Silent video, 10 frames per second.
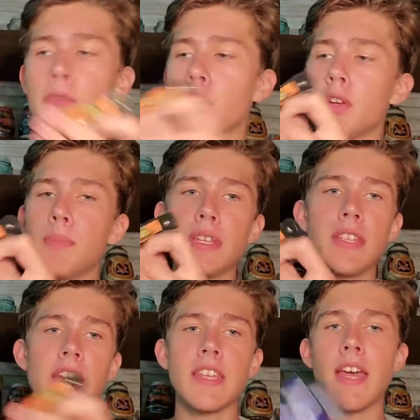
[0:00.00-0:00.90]
We're going to be
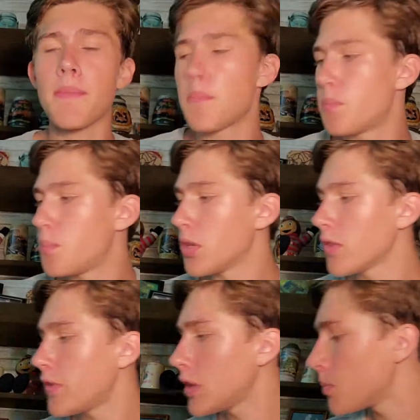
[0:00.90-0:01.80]
taking that build
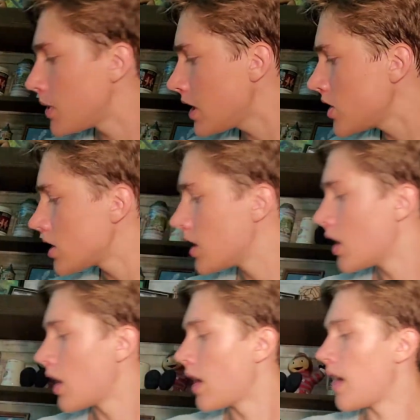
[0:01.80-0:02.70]
figure piece
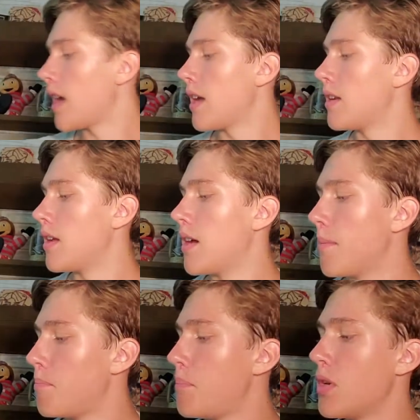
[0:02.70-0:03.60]
and uh,
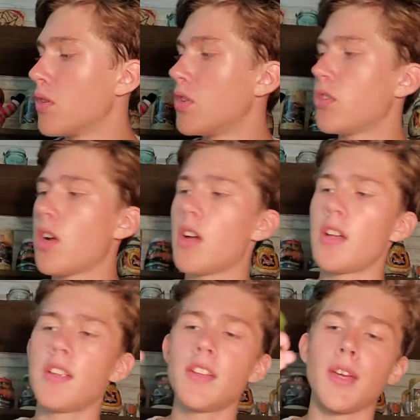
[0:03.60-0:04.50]
building her
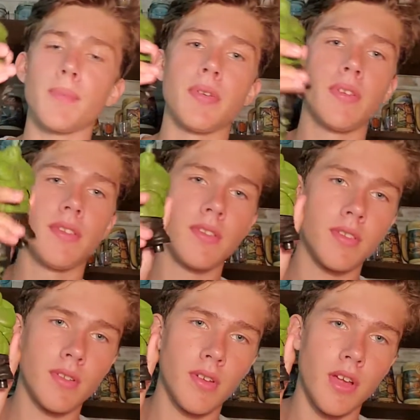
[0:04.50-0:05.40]
on up
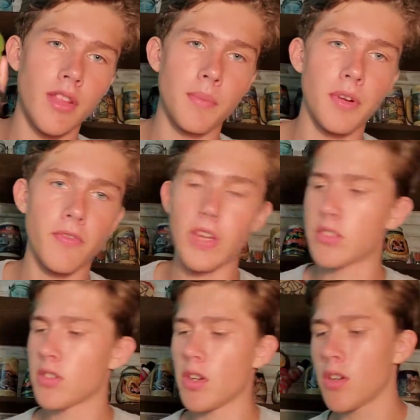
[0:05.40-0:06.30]
on the
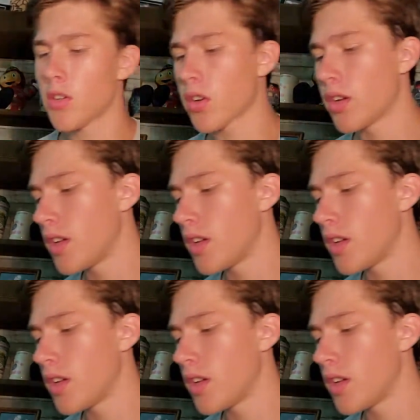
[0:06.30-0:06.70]
Professor Hulk.